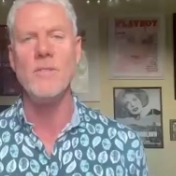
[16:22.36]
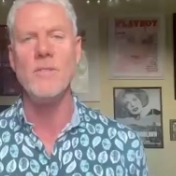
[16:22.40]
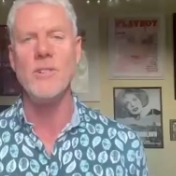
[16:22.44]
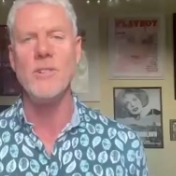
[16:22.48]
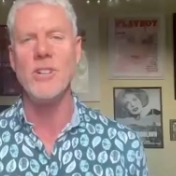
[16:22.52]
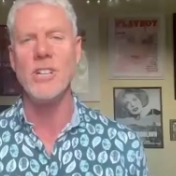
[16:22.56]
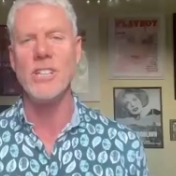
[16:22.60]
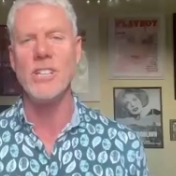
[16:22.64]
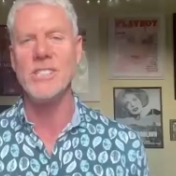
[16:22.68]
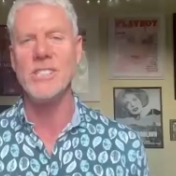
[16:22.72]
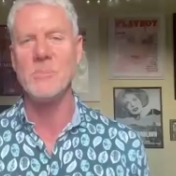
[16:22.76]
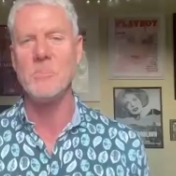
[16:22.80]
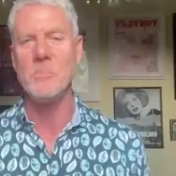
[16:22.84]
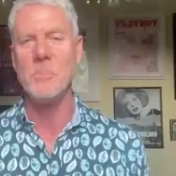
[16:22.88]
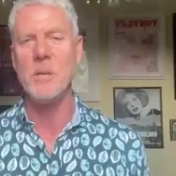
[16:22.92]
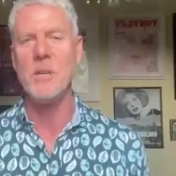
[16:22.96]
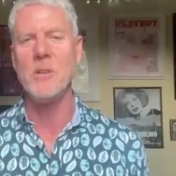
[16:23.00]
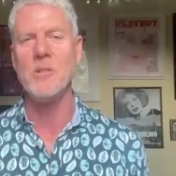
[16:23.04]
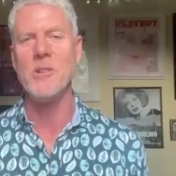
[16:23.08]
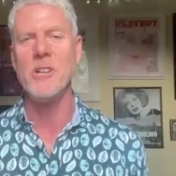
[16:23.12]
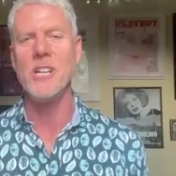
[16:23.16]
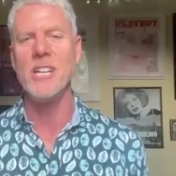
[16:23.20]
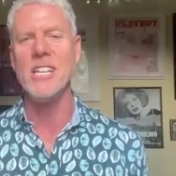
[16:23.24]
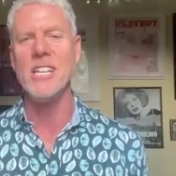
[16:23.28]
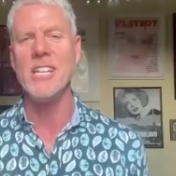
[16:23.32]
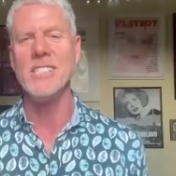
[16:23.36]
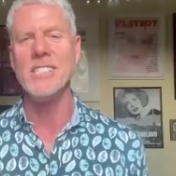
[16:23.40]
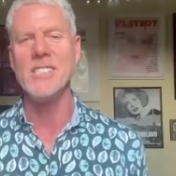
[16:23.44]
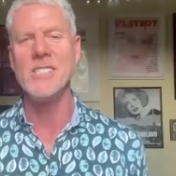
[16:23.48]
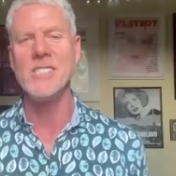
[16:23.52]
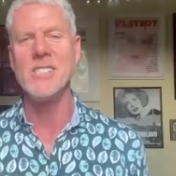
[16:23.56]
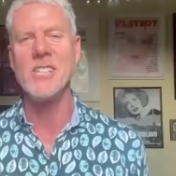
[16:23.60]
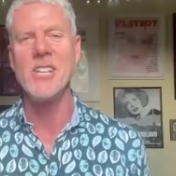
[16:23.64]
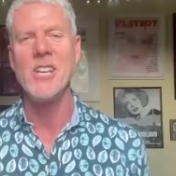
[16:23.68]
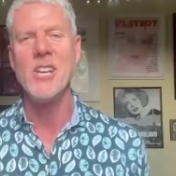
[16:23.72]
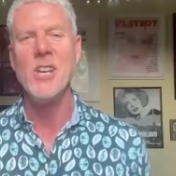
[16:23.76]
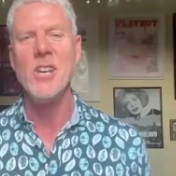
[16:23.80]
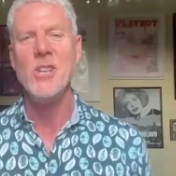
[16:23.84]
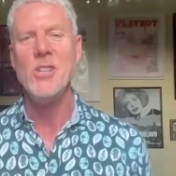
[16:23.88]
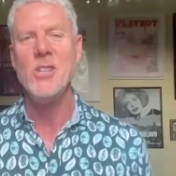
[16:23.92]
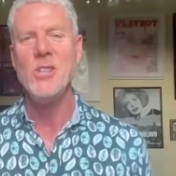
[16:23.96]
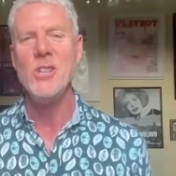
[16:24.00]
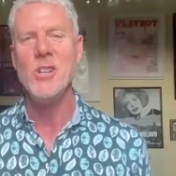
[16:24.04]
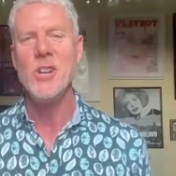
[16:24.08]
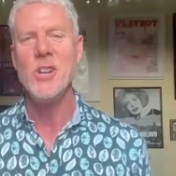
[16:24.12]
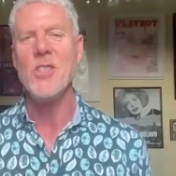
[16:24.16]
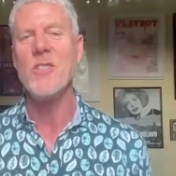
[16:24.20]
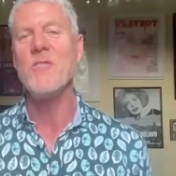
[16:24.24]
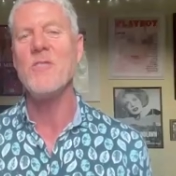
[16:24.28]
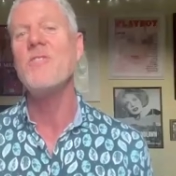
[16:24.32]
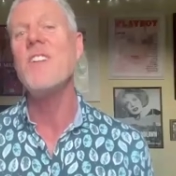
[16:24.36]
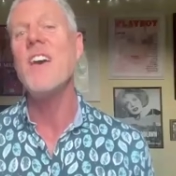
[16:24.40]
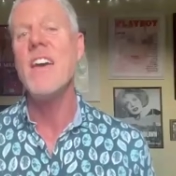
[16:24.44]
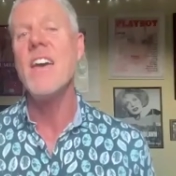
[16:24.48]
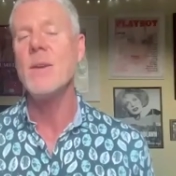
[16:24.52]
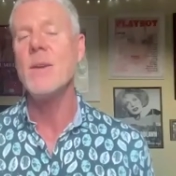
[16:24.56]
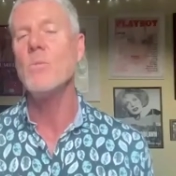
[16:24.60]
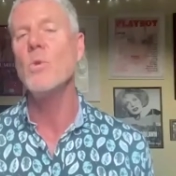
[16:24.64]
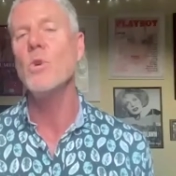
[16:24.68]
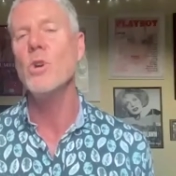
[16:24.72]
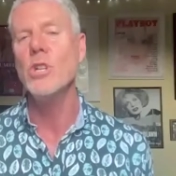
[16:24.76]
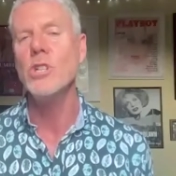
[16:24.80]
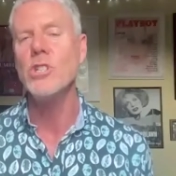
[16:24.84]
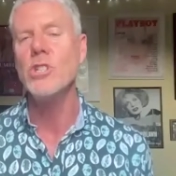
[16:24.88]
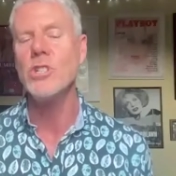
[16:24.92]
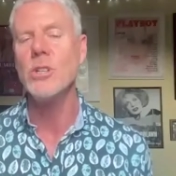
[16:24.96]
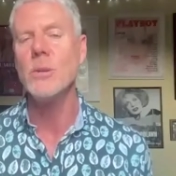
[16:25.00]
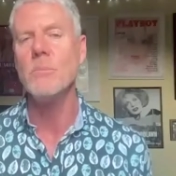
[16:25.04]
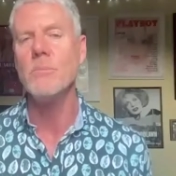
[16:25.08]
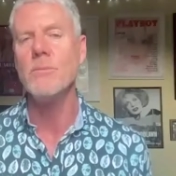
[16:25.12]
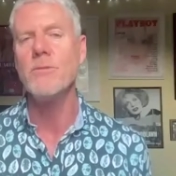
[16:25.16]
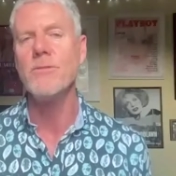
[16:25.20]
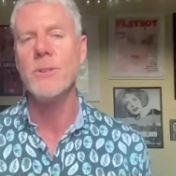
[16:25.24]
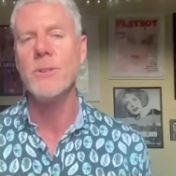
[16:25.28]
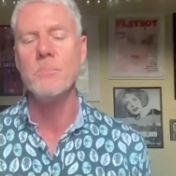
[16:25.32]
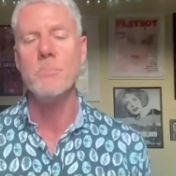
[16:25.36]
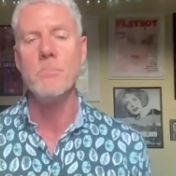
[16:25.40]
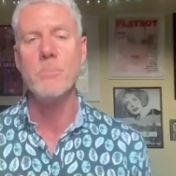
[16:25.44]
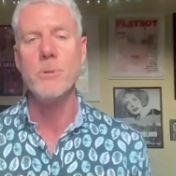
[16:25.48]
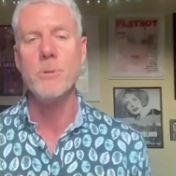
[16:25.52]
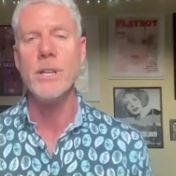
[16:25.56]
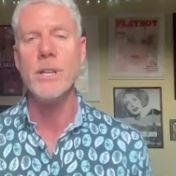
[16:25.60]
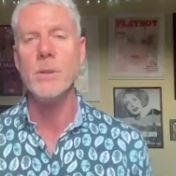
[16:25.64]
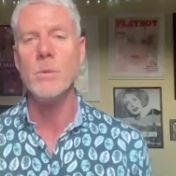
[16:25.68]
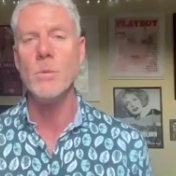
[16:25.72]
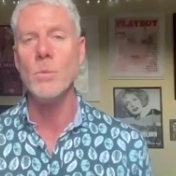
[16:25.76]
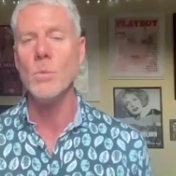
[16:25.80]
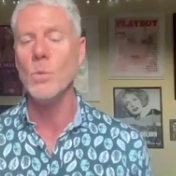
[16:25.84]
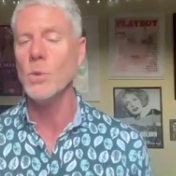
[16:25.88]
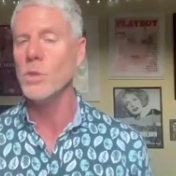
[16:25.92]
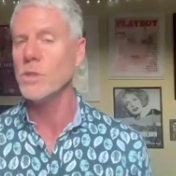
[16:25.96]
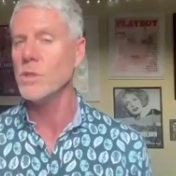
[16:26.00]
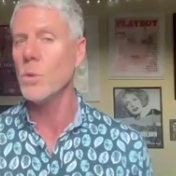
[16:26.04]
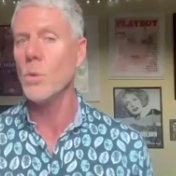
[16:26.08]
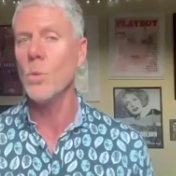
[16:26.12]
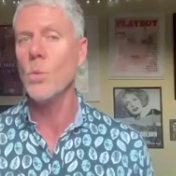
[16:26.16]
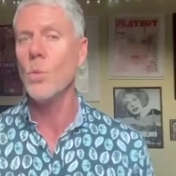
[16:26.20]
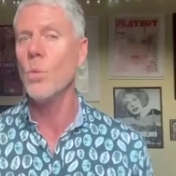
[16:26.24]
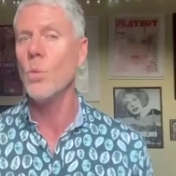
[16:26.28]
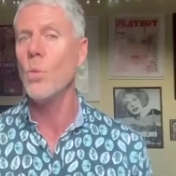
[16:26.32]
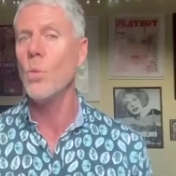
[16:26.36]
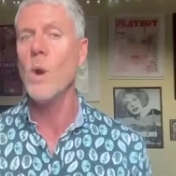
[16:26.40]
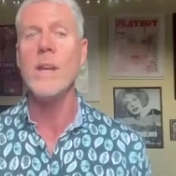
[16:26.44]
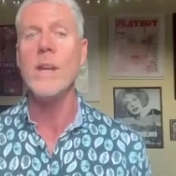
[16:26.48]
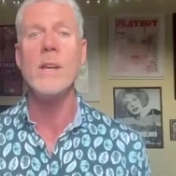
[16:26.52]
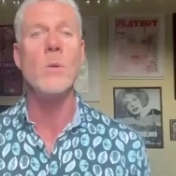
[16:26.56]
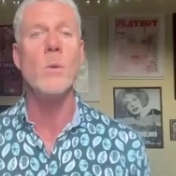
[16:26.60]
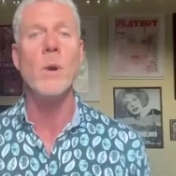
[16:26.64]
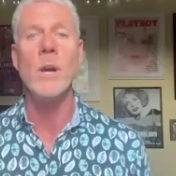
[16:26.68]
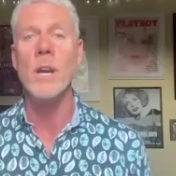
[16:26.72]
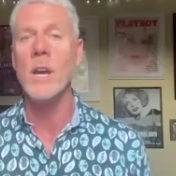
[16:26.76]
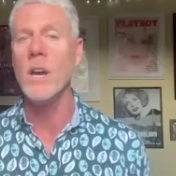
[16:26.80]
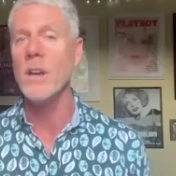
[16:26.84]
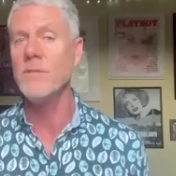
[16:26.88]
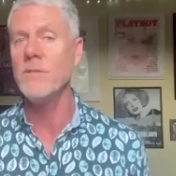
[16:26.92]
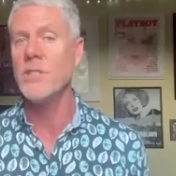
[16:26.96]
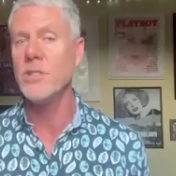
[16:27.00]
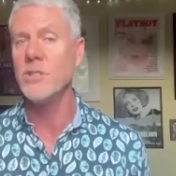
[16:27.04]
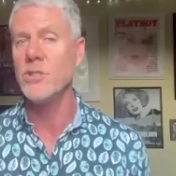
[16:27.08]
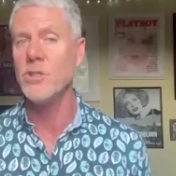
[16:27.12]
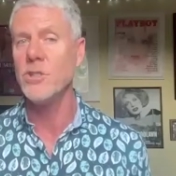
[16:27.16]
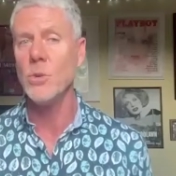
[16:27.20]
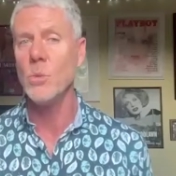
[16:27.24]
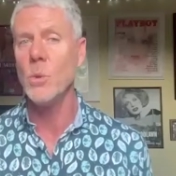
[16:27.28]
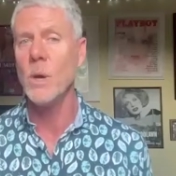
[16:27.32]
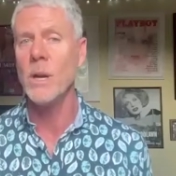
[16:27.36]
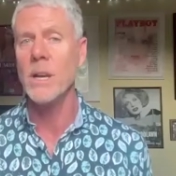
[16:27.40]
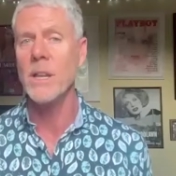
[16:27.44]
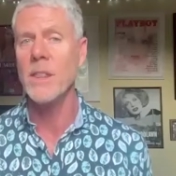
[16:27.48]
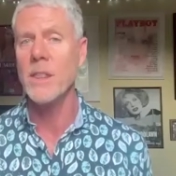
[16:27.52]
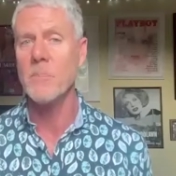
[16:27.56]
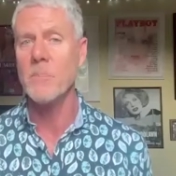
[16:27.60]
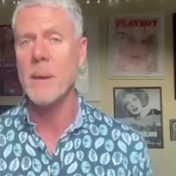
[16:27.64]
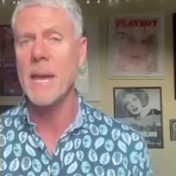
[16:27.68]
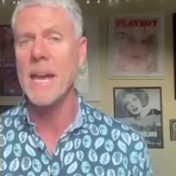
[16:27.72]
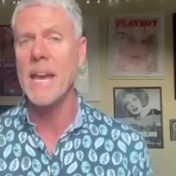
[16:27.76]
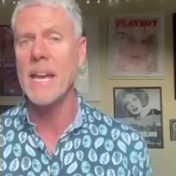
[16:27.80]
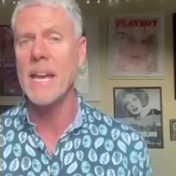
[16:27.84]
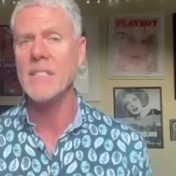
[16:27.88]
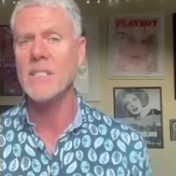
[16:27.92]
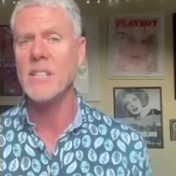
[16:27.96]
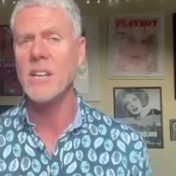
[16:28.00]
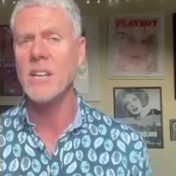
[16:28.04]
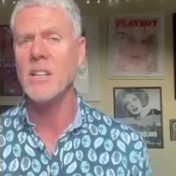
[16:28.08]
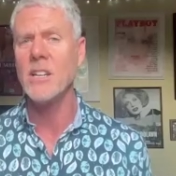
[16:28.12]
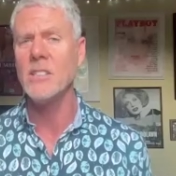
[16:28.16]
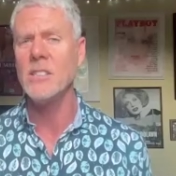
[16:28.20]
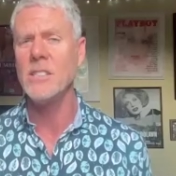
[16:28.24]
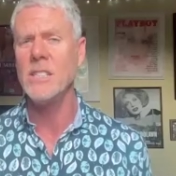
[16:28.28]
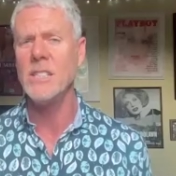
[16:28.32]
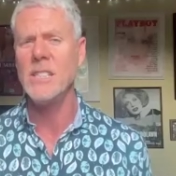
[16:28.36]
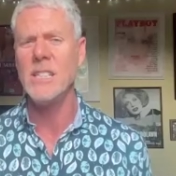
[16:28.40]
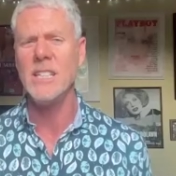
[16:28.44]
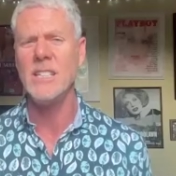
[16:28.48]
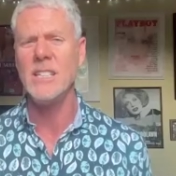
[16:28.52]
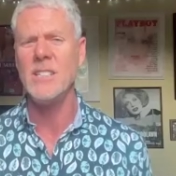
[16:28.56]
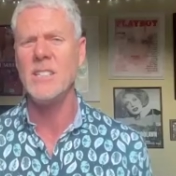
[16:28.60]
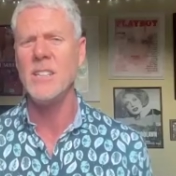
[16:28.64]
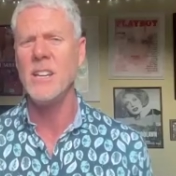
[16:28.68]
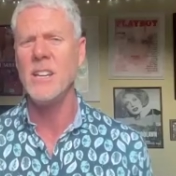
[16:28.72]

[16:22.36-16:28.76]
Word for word: ever experienced you know the fan worship from Britain? Was it when you went over to do one of the pantos? You did